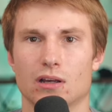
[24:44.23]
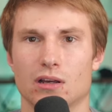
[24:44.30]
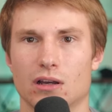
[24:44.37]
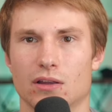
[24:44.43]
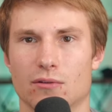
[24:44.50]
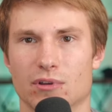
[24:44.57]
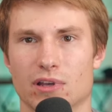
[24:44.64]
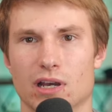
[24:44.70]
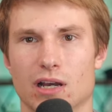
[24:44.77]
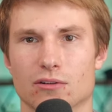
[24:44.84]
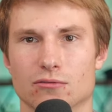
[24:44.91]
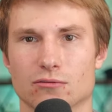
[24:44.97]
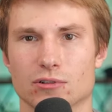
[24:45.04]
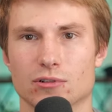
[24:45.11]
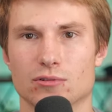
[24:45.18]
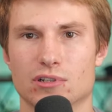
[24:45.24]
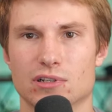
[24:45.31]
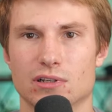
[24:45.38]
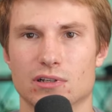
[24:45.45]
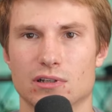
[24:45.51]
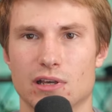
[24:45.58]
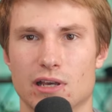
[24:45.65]
And then we got root
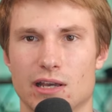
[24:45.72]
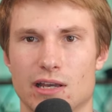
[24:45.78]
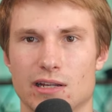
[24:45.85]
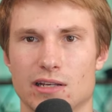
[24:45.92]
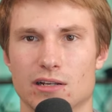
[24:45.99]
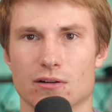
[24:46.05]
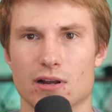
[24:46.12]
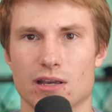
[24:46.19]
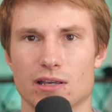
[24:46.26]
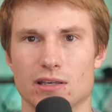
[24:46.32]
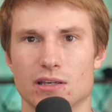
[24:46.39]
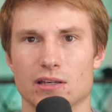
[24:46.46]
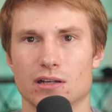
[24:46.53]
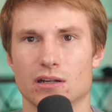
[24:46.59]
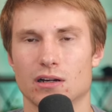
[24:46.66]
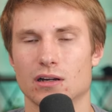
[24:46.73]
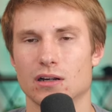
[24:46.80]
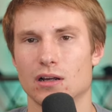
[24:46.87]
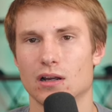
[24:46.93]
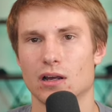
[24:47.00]
80 right here.